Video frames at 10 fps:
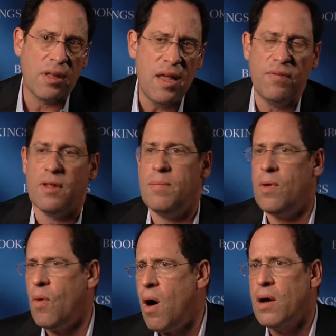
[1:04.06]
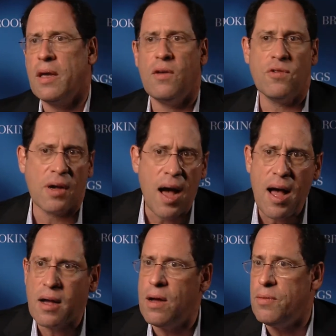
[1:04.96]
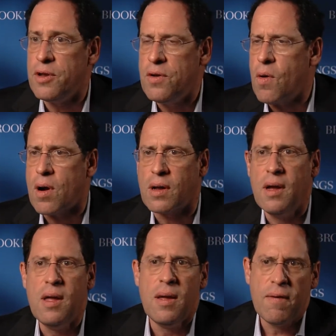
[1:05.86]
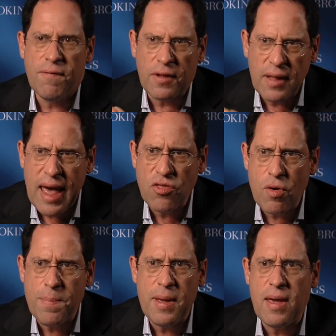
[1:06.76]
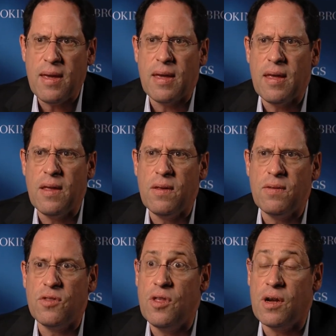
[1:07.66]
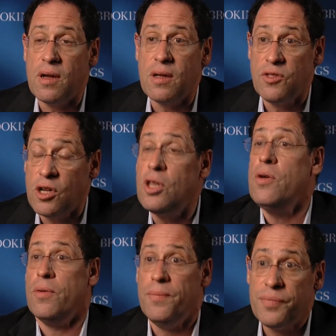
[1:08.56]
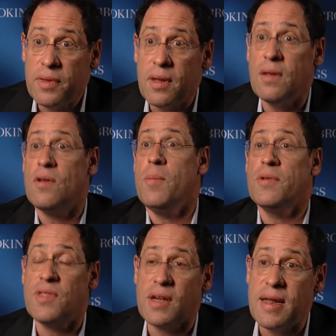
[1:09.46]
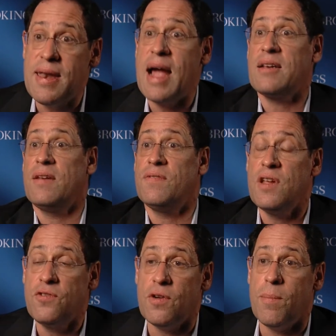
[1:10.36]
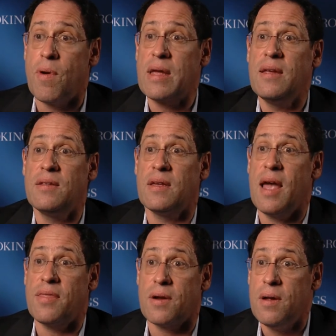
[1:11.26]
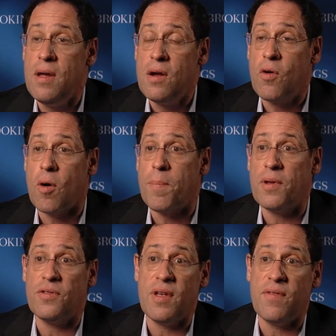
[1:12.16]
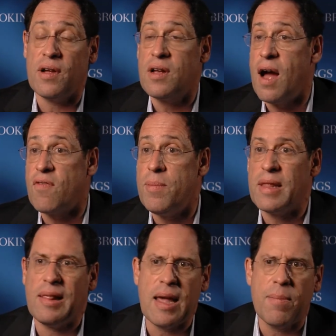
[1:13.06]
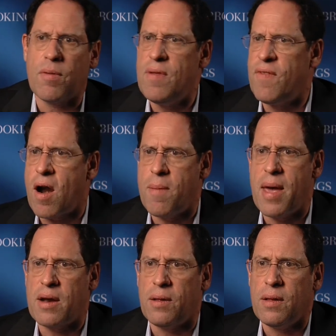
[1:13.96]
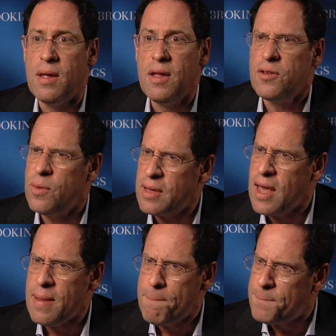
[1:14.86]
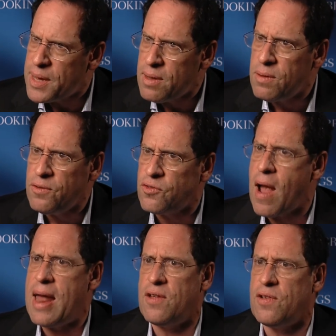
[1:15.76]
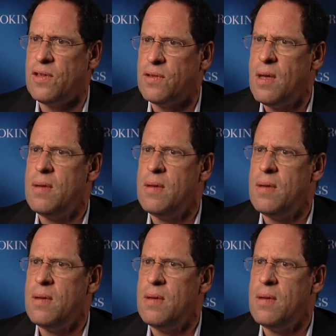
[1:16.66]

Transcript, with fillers: Cleveland, Milwaukee, Chicago, New York. Philanthropy is the, the glue, it's almost the connective tissue bringing together corporate, civic, government, labor, environmental to again build strategies,